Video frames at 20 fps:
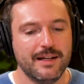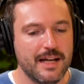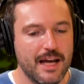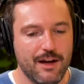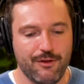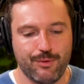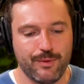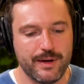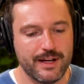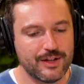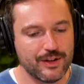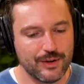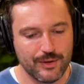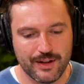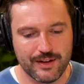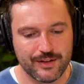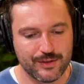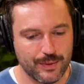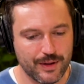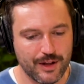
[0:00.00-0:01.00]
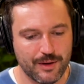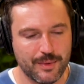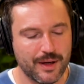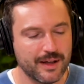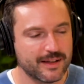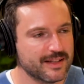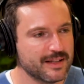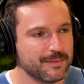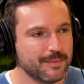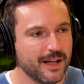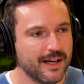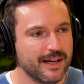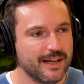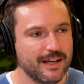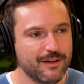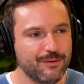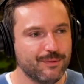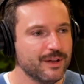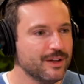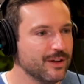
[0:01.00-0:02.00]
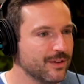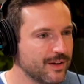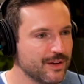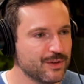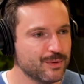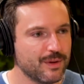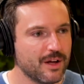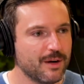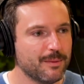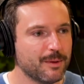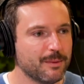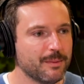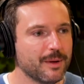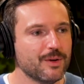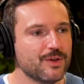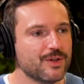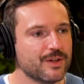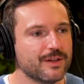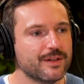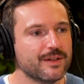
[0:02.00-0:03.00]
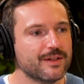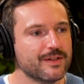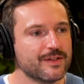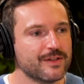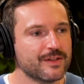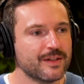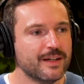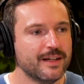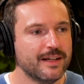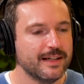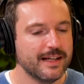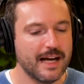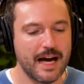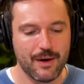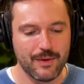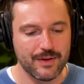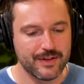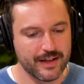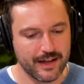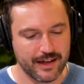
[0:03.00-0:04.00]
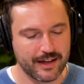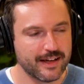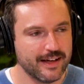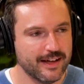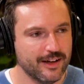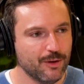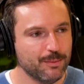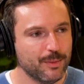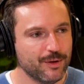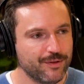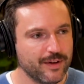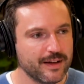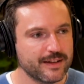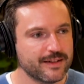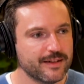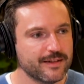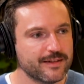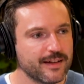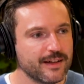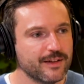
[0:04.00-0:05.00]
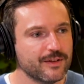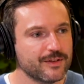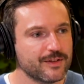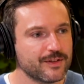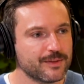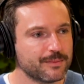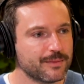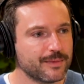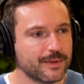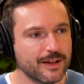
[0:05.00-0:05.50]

If we do this with our marketing plan, if we do this with our promotions, how is that going to help affect our sales?